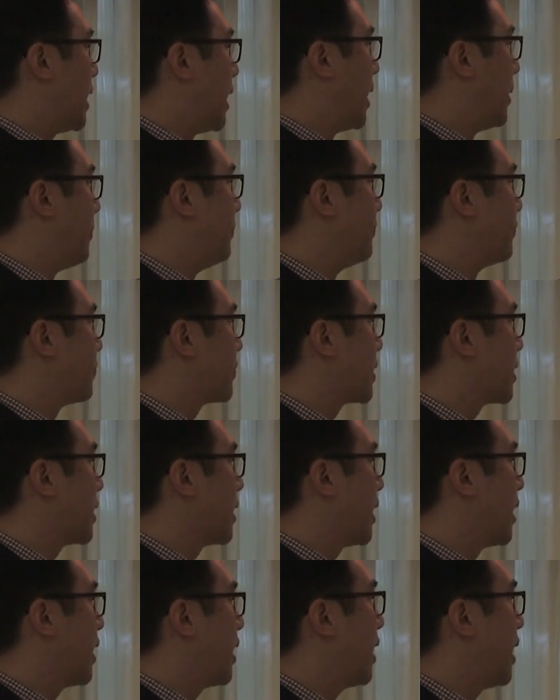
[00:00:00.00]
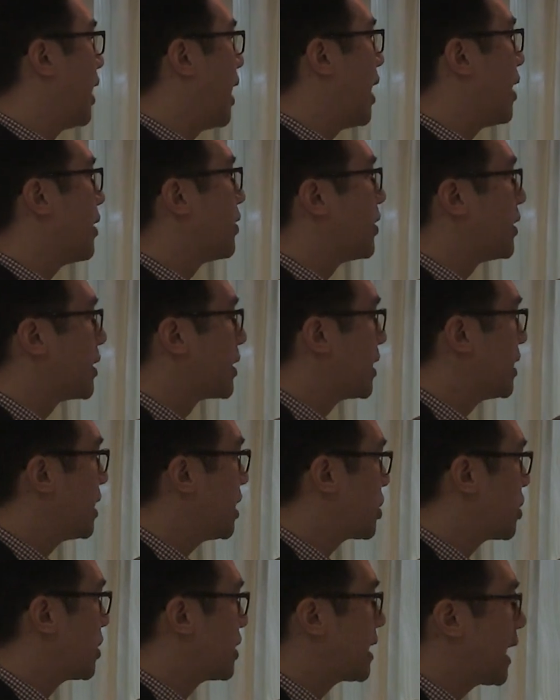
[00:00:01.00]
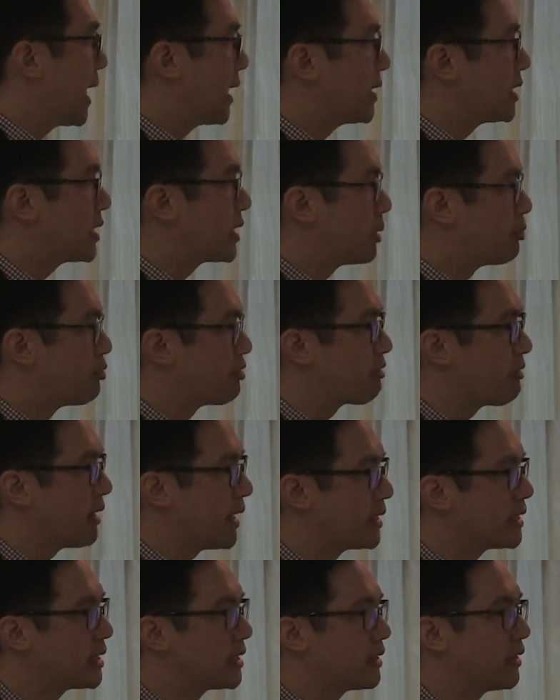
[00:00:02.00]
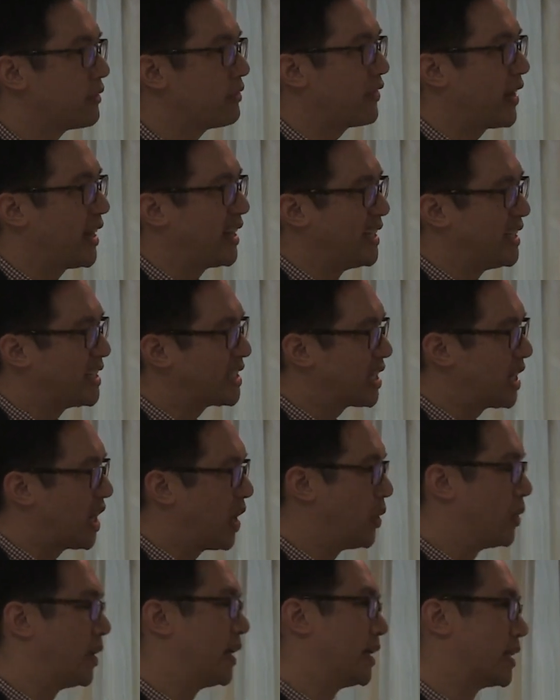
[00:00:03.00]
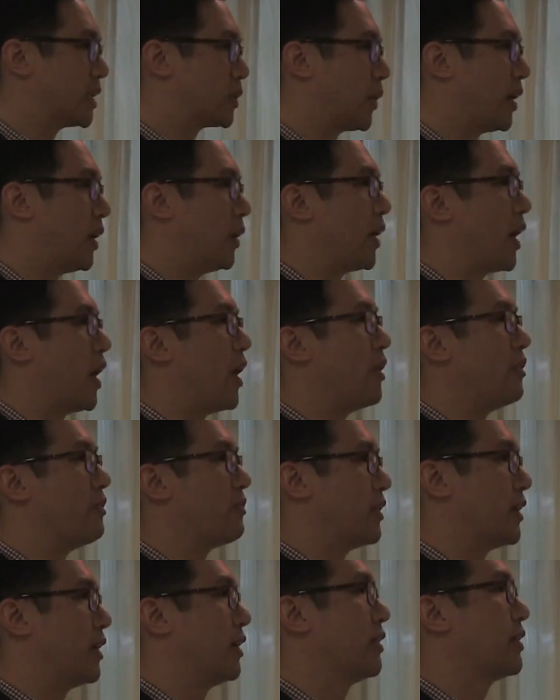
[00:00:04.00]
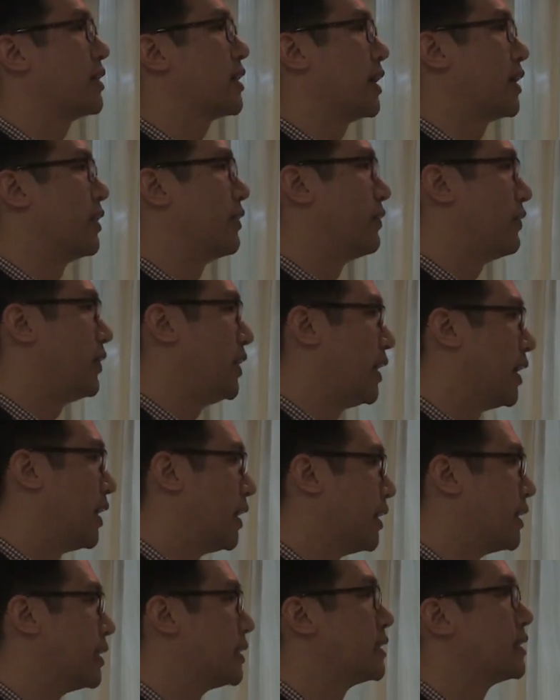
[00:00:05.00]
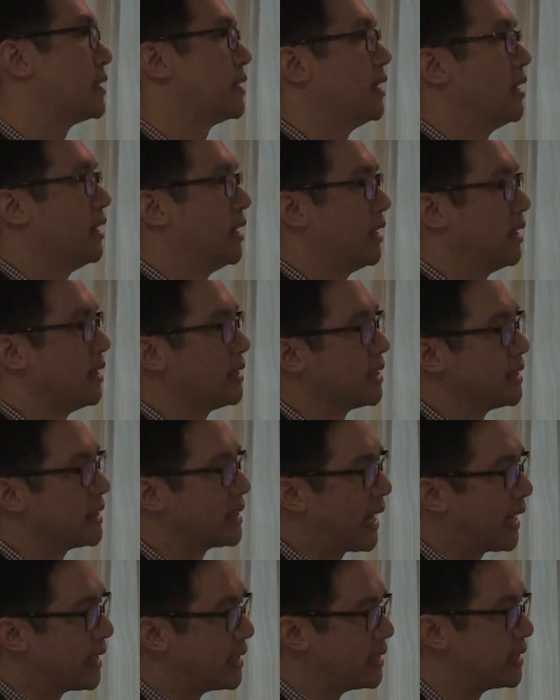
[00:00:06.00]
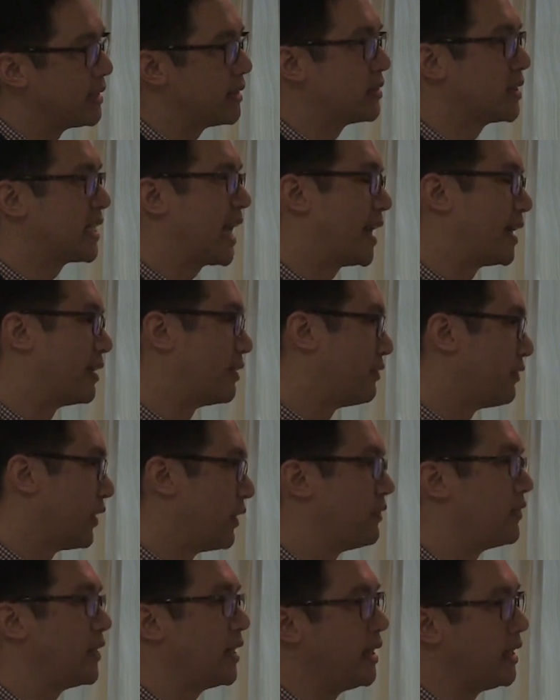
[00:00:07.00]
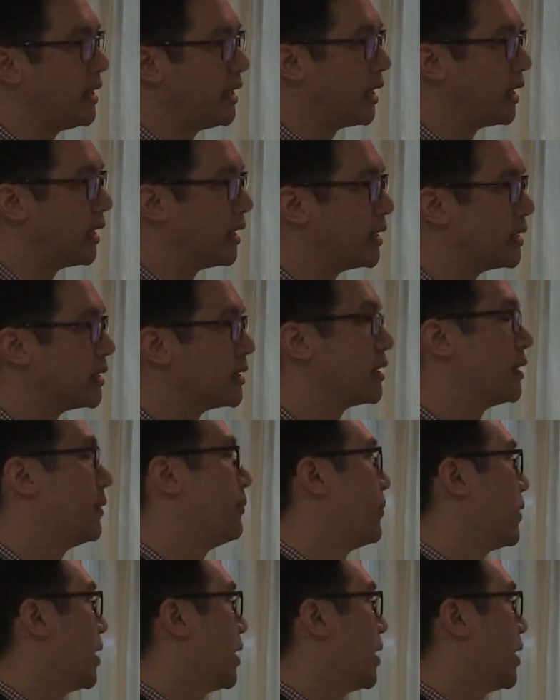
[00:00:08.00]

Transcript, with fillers: um, the condition tends to progress fairly slowly as well over kind of years to 10, 10 15 years.